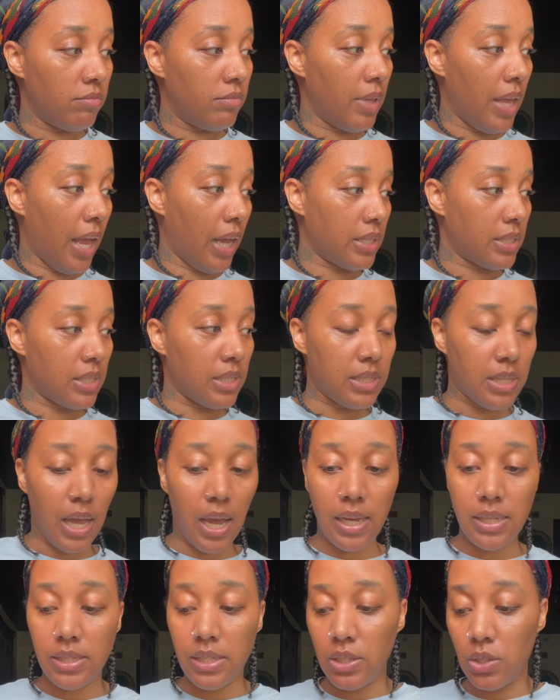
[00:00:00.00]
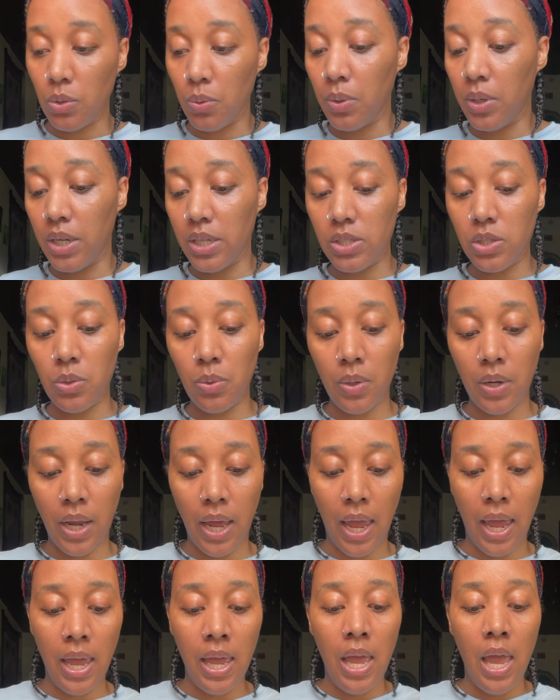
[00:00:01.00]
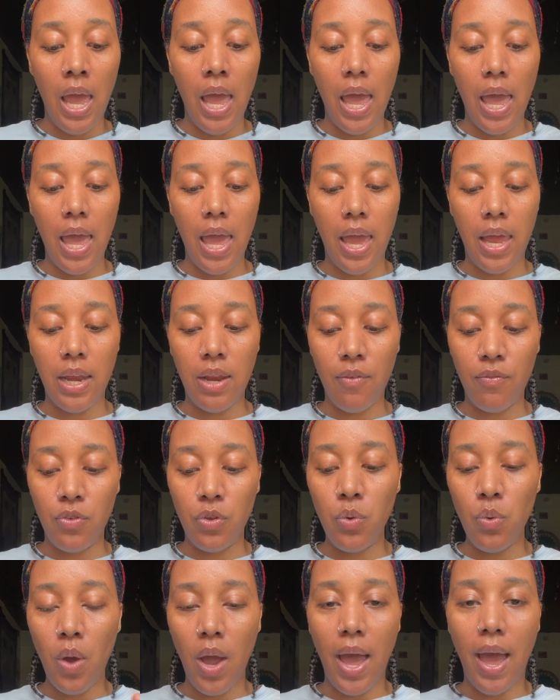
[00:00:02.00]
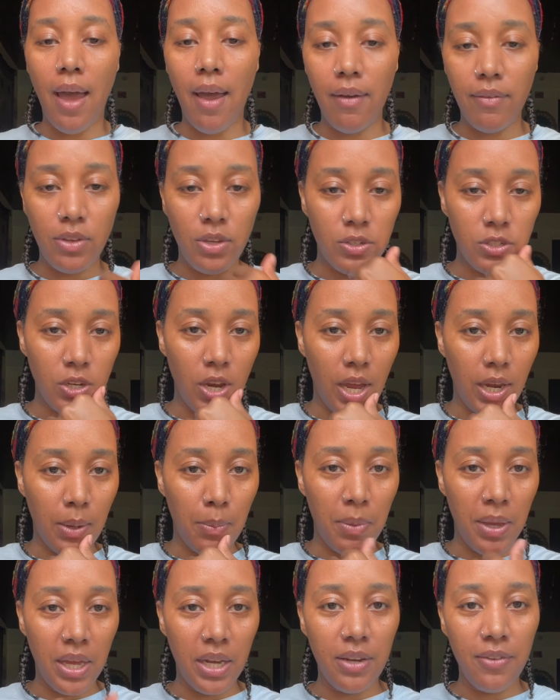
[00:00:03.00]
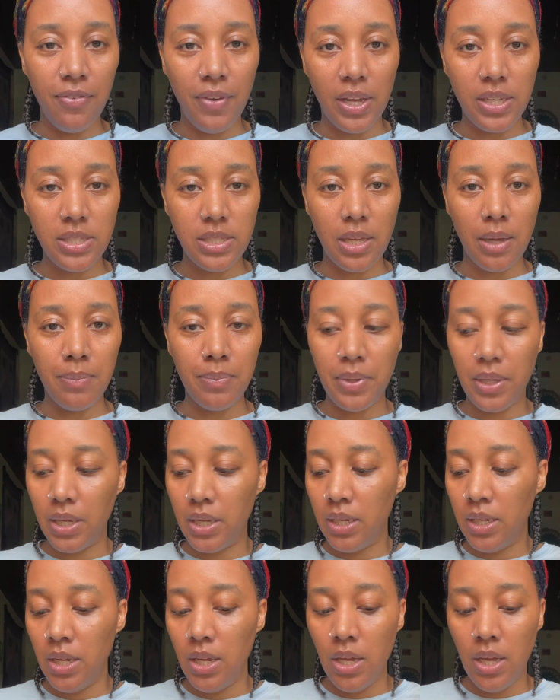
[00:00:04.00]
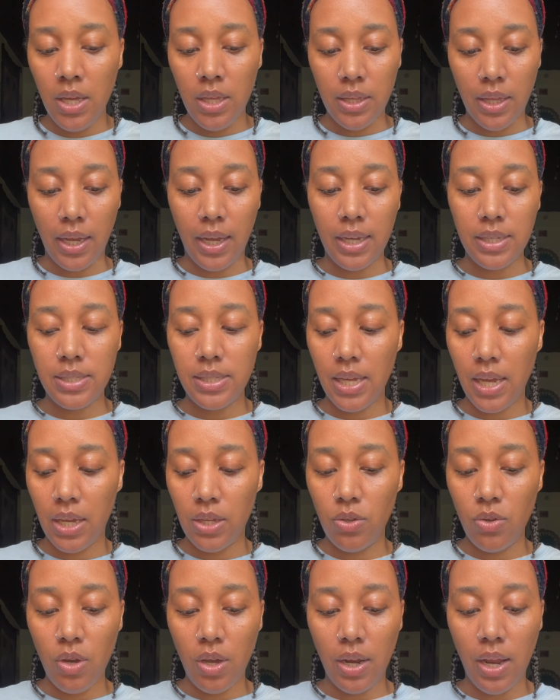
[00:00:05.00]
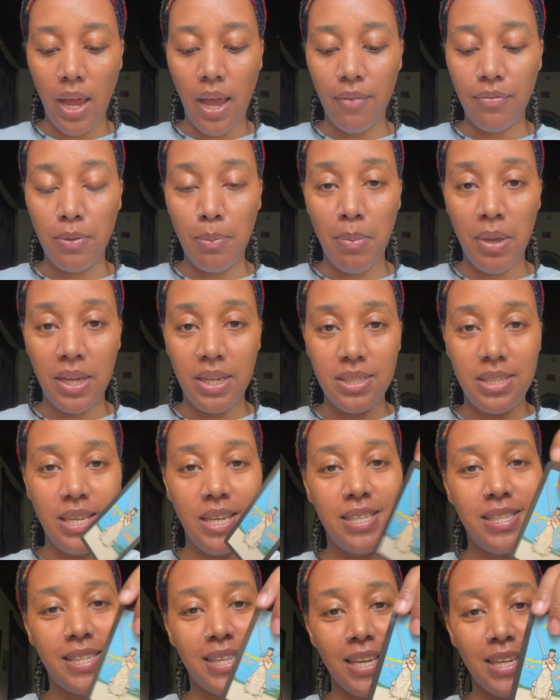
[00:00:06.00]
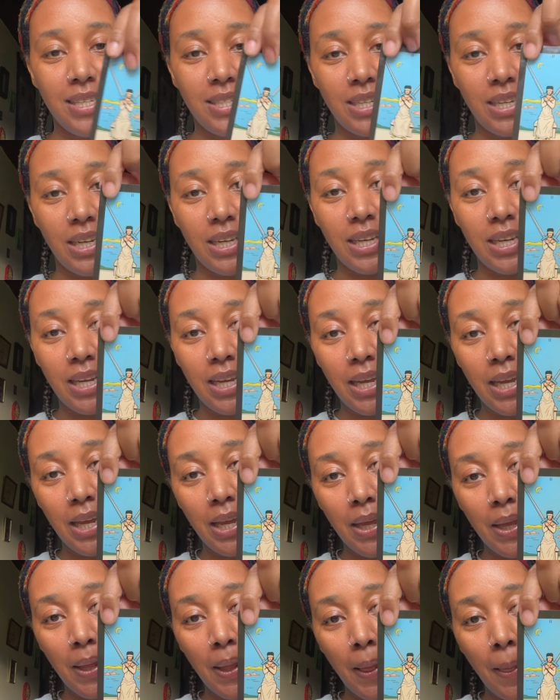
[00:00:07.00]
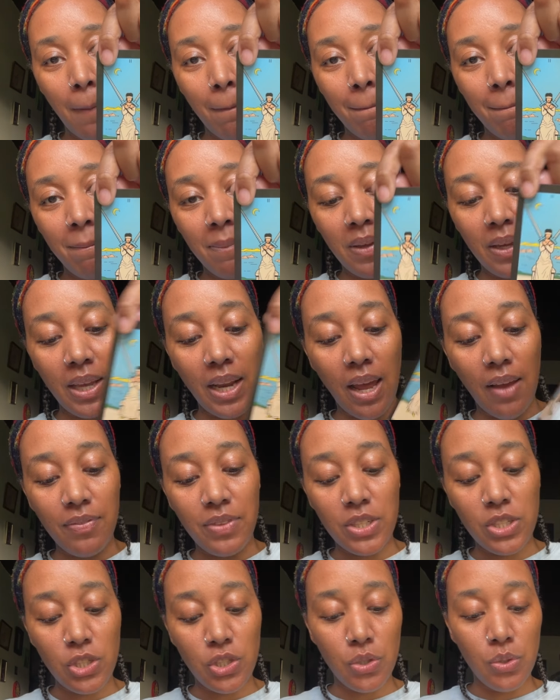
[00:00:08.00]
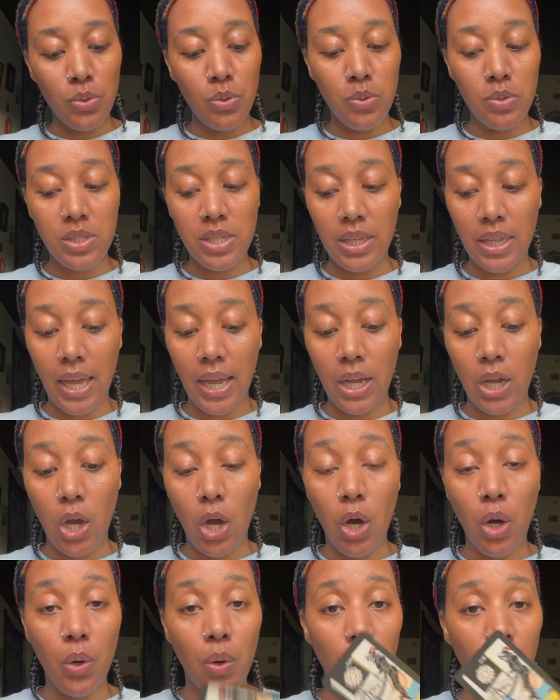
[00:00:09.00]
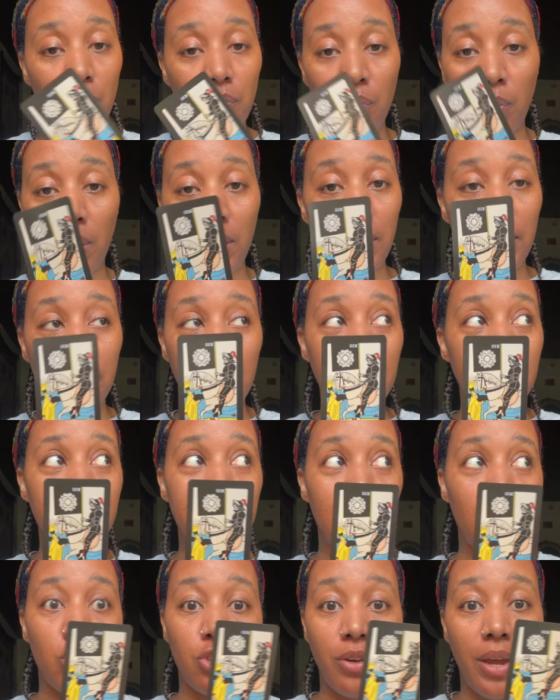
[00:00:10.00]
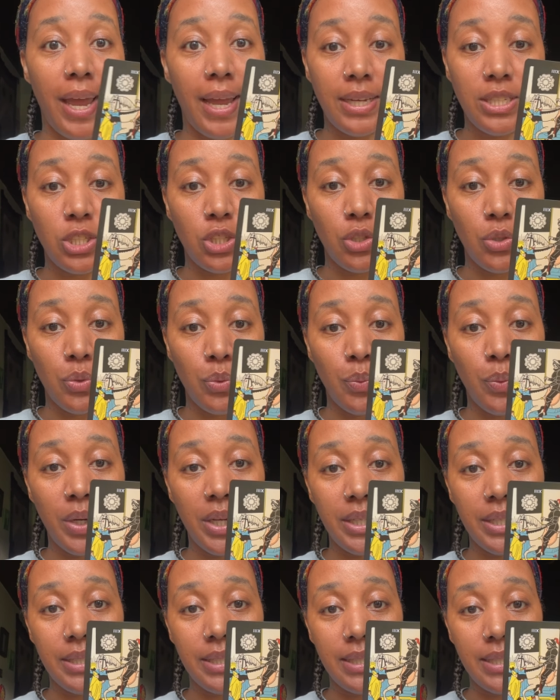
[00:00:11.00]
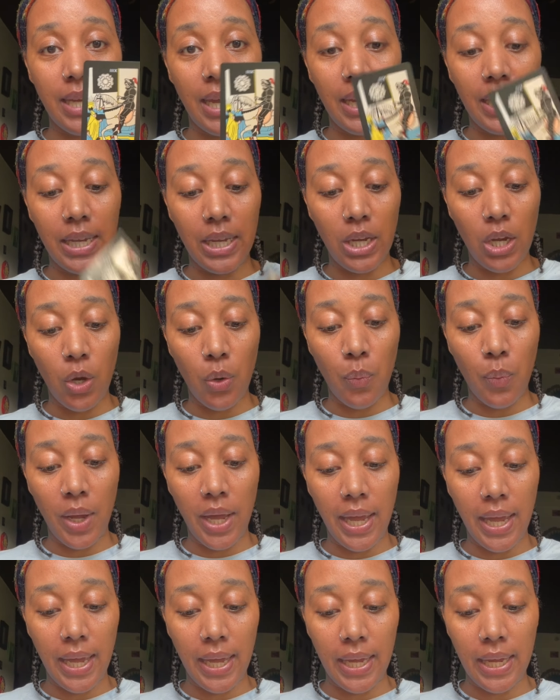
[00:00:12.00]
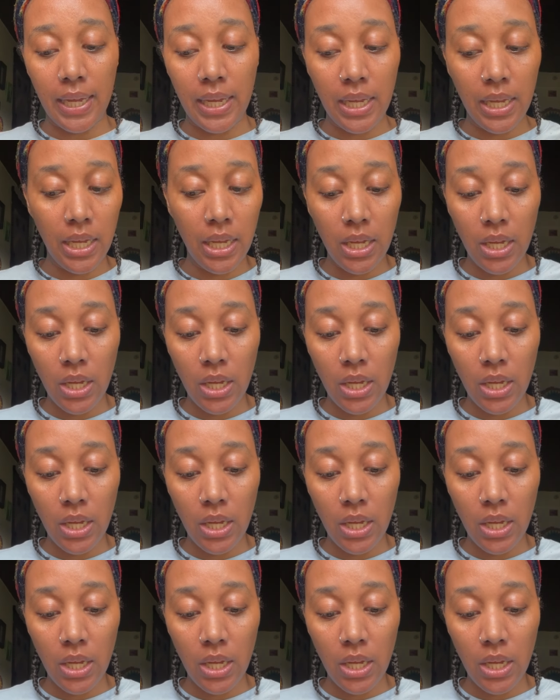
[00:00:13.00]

exercising, doing this, doing that. And if you're trying to manifest something, like I said, you're going to have to make a decision. You're going to have to choose and let go of what distracts you, what is taking away